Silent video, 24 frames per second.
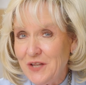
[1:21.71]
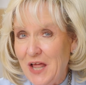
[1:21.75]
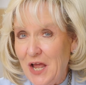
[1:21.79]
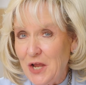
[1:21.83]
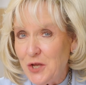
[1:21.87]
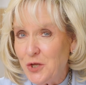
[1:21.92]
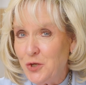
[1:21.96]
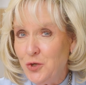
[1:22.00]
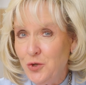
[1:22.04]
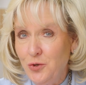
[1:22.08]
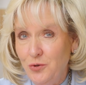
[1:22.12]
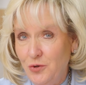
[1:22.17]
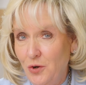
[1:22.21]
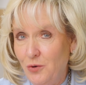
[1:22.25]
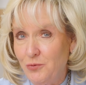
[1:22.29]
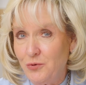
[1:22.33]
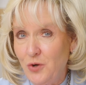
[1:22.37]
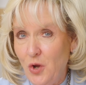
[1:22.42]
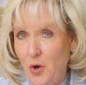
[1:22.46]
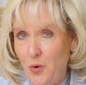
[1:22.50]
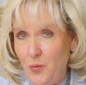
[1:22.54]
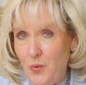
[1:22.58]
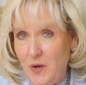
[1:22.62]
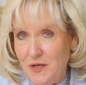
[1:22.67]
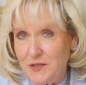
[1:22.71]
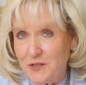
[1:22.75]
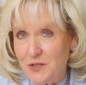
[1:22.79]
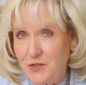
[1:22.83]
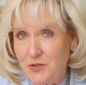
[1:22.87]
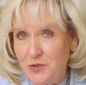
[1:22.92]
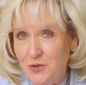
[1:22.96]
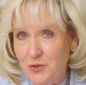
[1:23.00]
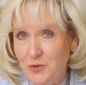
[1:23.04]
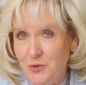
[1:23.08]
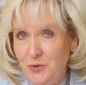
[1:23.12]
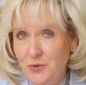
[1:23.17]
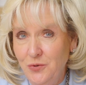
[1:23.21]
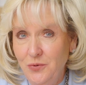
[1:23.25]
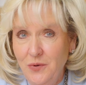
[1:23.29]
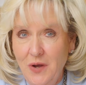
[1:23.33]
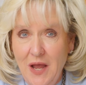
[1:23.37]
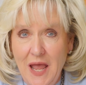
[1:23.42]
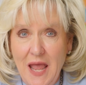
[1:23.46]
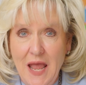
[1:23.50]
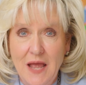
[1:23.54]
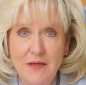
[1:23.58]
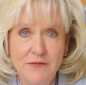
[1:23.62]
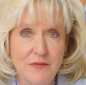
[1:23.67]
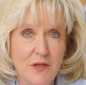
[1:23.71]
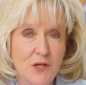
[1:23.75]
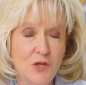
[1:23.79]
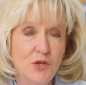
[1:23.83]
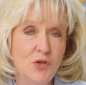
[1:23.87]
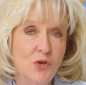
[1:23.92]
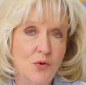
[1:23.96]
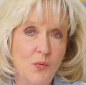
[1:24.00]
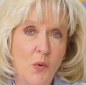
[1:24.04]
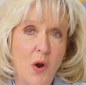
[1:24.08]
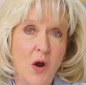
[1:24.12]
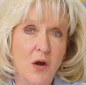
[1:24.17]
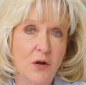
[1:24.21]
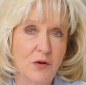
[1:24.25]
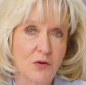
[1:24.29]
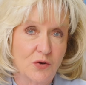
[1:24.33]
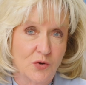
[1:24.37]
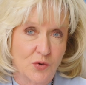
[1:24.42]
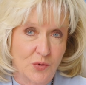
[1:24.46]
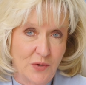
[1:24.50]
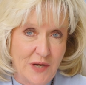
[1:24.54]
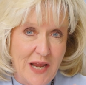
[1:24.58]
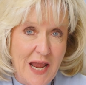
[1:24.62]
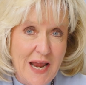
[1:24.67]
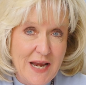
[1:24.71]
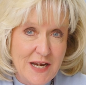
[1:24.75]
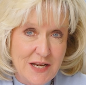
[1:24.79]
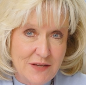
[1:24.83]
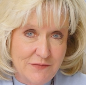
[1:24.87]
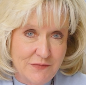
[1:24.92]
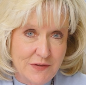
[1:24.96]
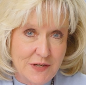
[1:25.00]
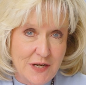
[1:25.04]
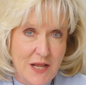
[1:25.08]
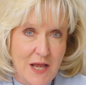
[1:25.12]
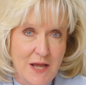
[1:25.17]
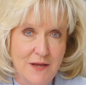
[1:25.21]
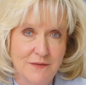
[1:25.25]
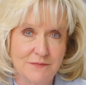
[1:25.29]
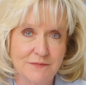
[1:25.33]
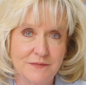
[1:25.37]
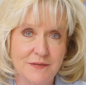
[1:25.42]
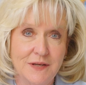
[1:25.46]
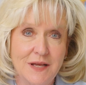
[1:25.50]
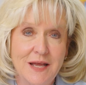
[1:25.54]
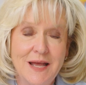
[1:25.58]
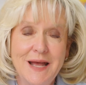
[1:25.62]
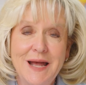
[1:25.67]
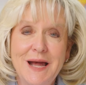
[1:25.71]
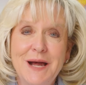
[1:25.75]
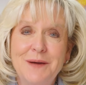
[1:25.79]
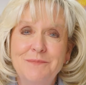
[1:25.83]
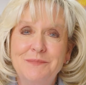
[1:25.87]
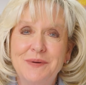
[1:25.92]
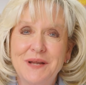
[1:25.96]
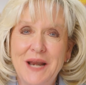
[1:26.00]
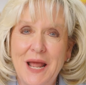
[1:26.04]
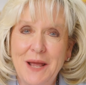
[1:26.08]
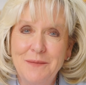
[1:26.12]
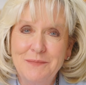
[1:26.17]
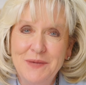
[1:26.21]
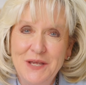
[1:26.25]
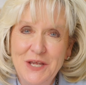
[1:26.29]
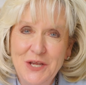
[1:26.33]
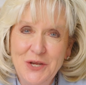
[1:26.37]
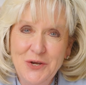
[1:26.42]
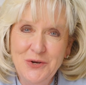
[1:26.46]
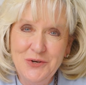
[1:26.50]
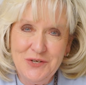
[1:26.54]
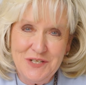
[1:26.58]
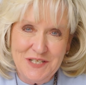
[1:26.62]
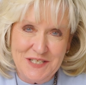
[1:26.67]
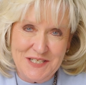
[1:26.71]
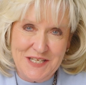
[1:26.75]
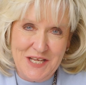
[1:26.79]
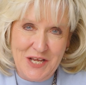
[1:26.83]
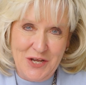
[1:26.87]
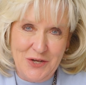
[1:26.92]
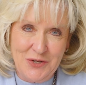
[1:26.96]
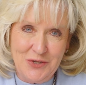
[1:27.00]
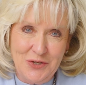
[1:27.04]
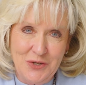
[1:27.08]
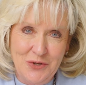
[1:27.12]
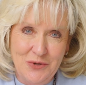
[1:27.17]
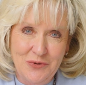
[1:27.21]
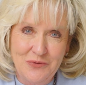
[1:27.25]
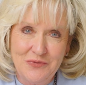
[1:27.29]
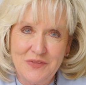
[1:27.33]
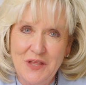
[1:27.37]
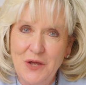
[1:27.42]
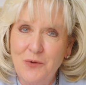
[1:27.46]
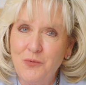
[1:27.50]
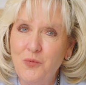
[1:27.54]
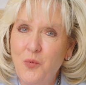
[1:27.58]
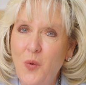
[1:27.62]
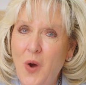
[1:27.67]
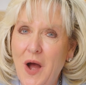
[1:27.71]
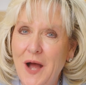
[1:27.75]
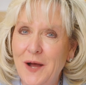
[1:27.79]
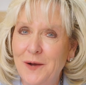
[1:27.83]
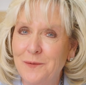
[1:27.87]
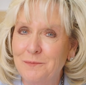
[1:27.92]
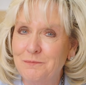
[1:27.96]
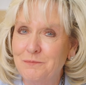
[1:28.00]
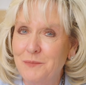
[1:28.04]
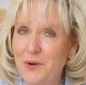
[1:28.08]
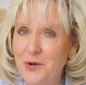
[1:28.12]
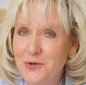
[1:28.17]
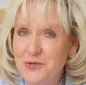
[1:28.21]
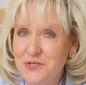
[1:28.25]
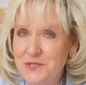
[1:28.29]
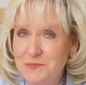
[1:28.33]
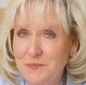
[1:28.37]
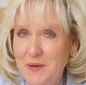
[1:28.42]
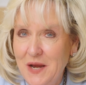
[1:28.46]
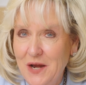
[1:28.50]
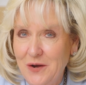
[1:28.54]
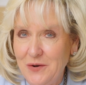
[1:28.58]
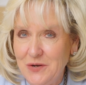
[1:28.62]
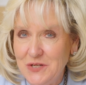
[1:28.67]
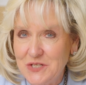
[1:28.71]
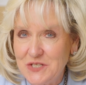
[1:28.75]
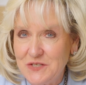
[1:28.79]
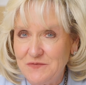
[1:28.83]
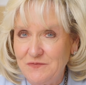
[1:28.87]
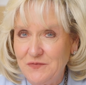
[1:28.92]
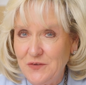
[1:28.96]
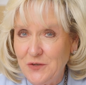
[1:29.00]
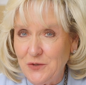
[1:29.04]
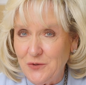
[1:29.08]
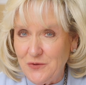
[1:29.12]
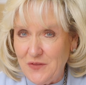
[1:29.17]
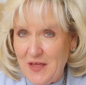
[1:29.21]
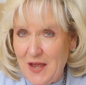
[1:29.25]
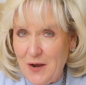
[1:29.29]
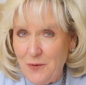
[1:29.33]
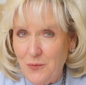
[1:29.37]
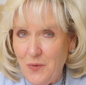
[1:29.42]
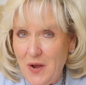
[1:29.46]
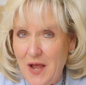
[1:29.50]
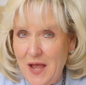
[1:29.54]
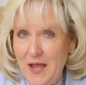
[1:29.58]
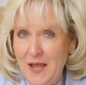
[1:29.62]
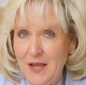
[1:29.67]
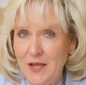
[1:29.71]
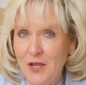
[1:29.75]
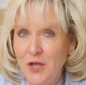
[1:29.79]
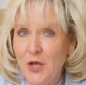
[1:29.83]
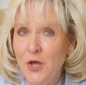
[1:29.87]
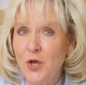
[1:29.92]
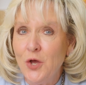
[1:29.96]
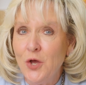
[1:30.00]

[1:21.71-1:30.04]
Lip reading: like you don't know what to do and that you aren't creative enough. But I'm here to tell you that while most parents feel that way,